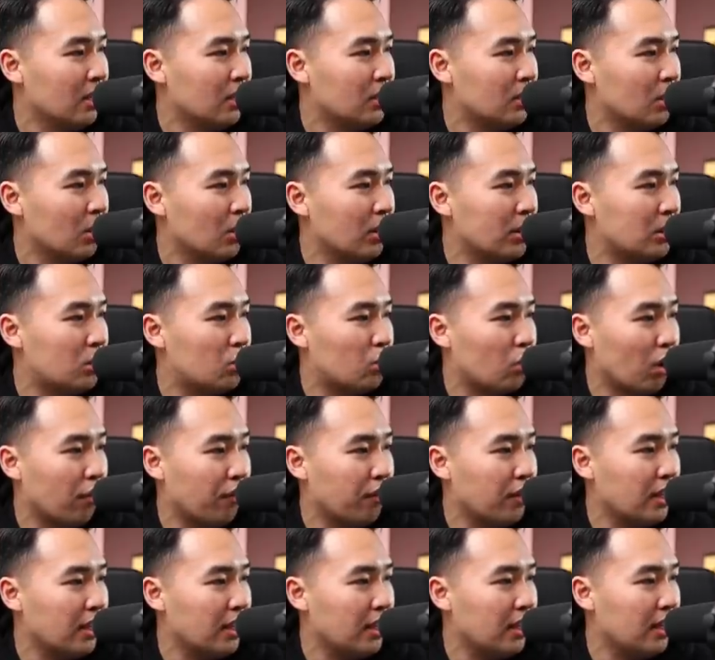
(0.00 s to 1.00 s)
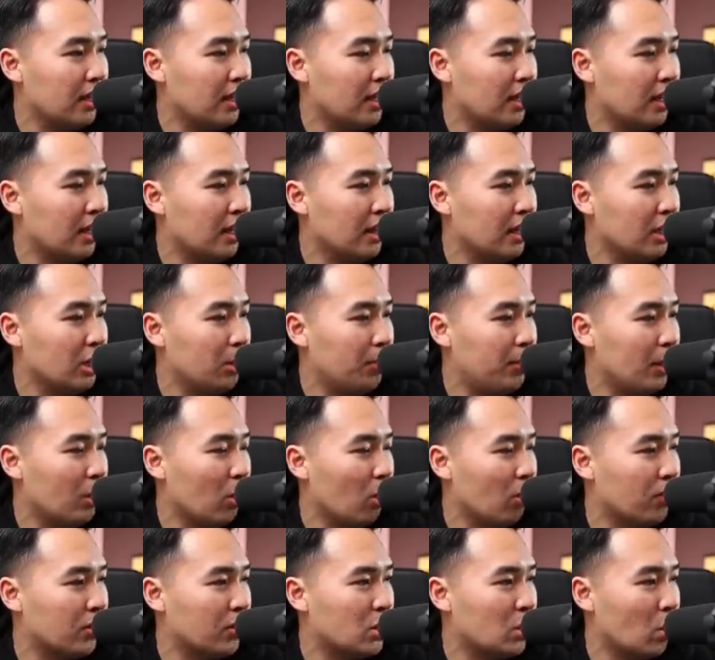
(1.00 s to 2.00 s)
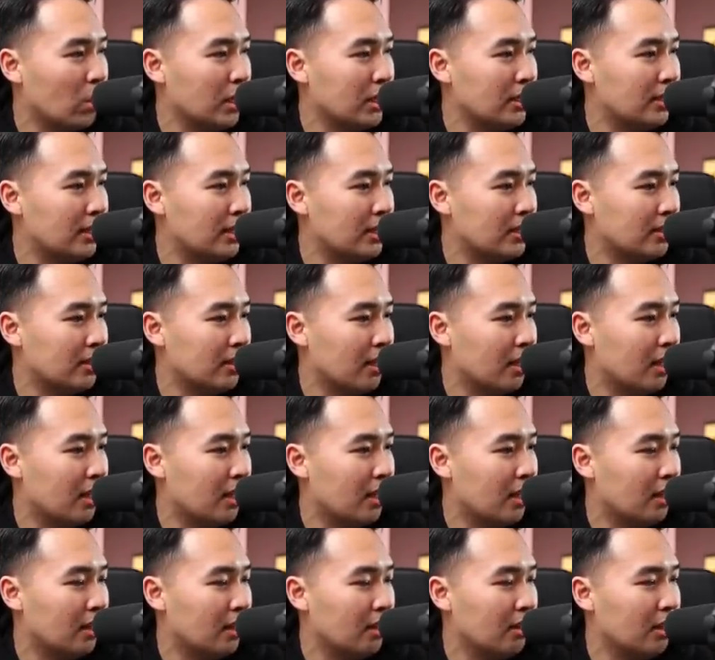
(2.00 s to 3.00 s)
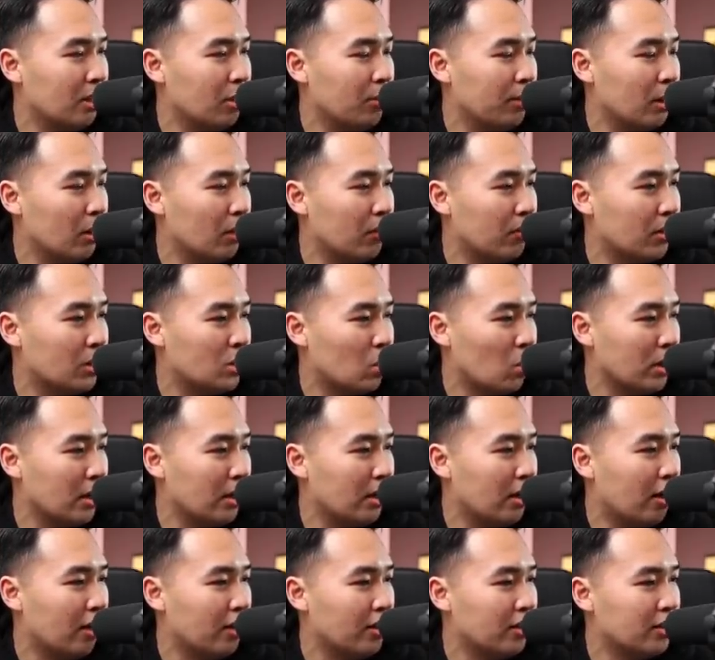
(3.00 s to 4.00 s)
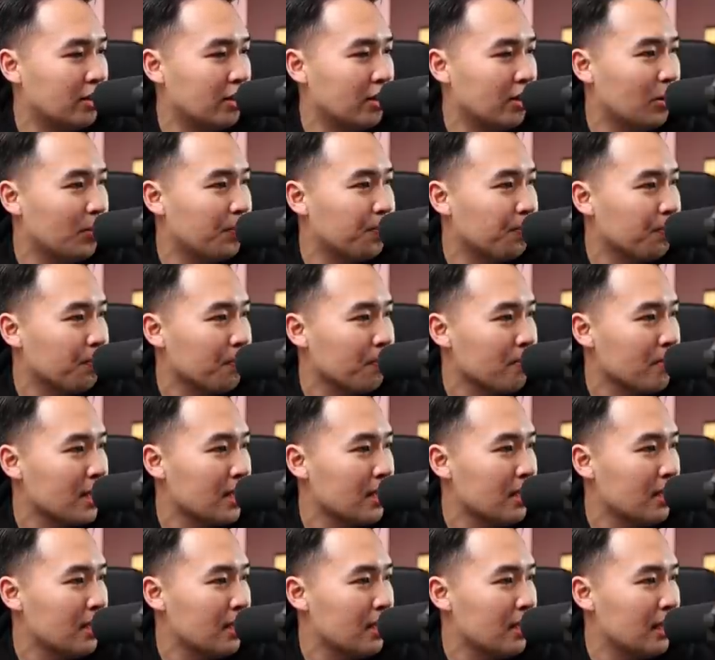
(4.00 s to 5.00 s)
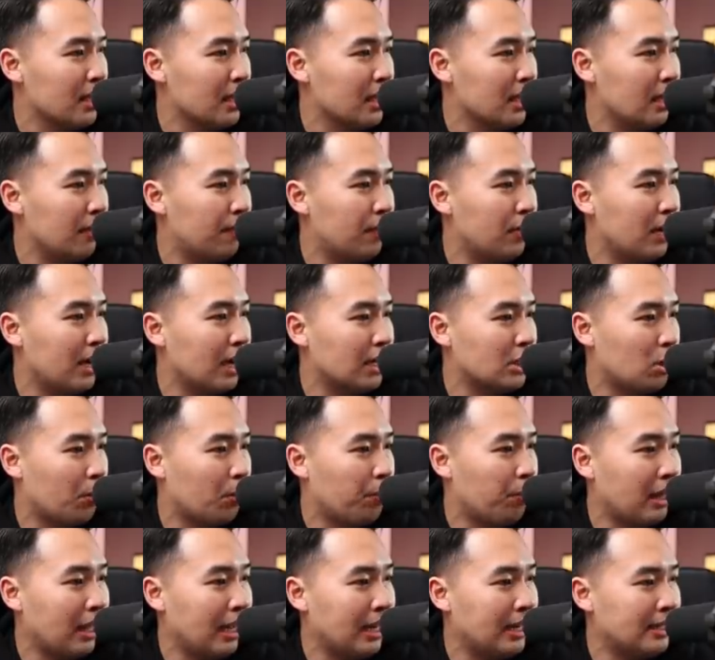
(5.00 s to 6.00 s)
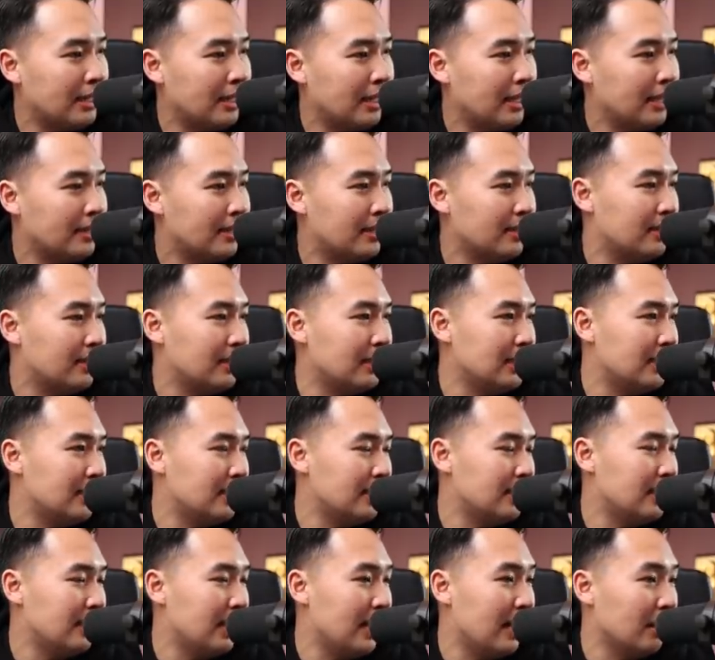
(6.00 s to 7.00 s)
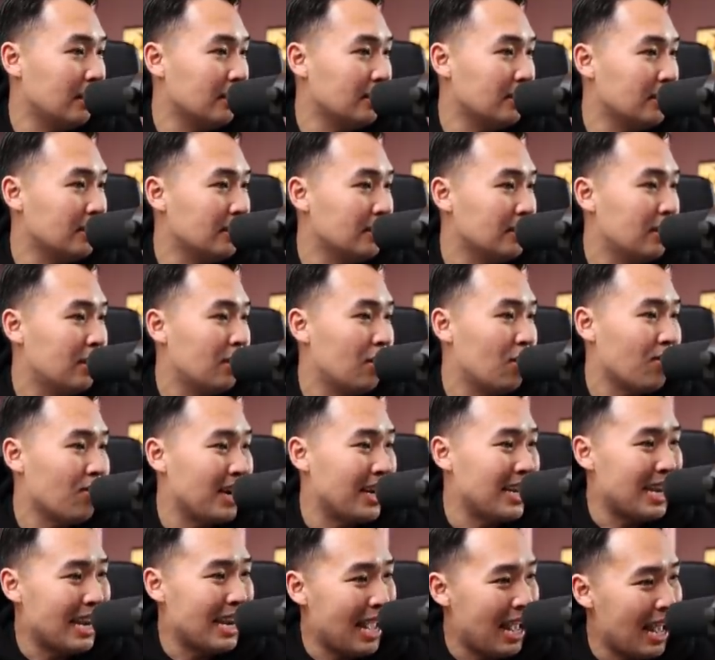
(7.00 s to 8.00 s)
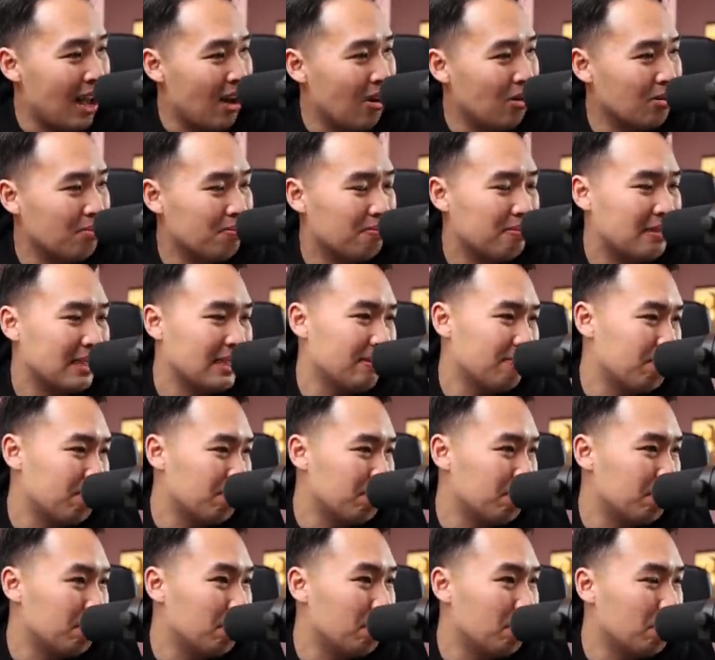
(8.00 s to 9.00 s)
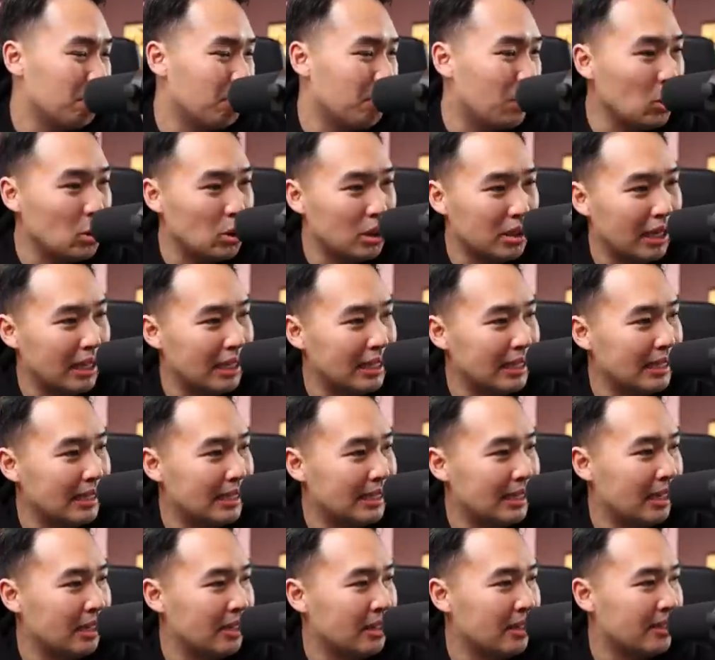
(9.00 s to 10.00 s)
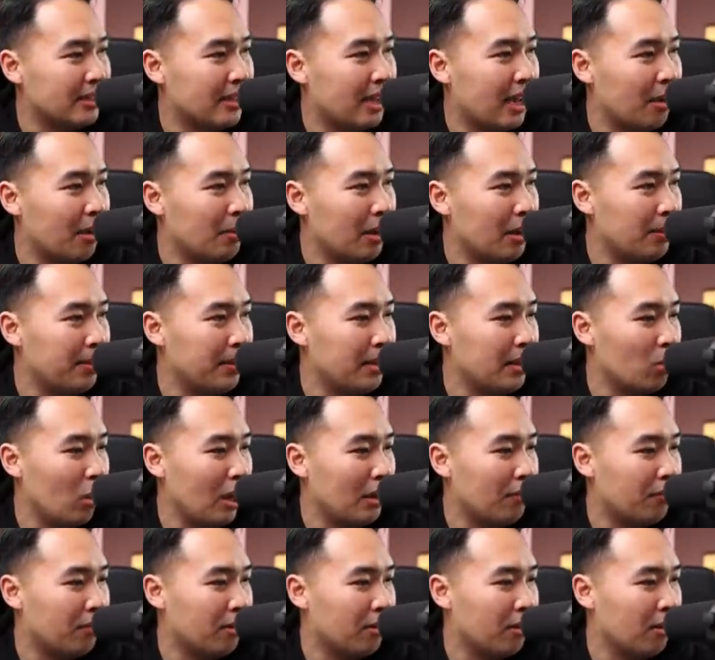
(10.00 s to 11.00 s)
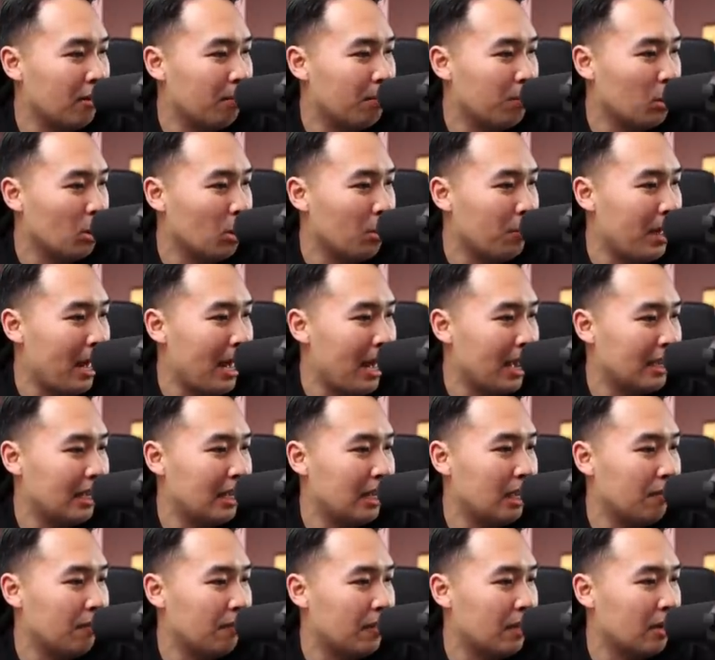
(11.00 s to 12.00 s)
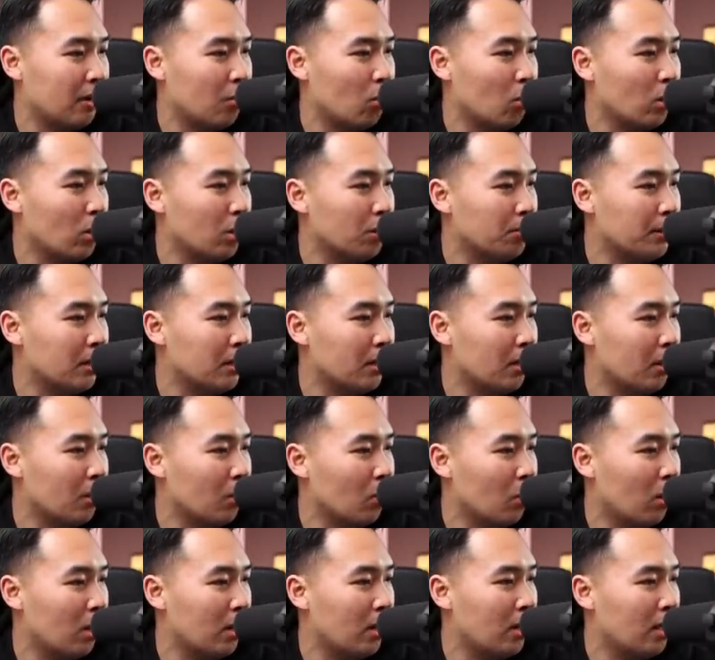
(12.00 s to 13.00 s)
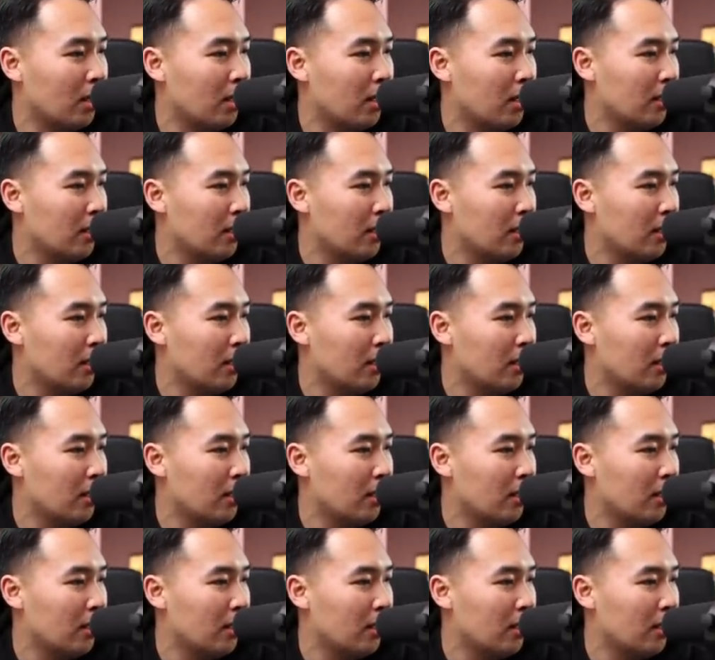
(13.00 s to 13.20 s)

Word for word: So it's roughly uh, a little bit over 26, uh, a little bit over $20. So if you guys are planning to get into CCL right now, most likely is not a good time. Maybe wait for another pullback if there will be another one.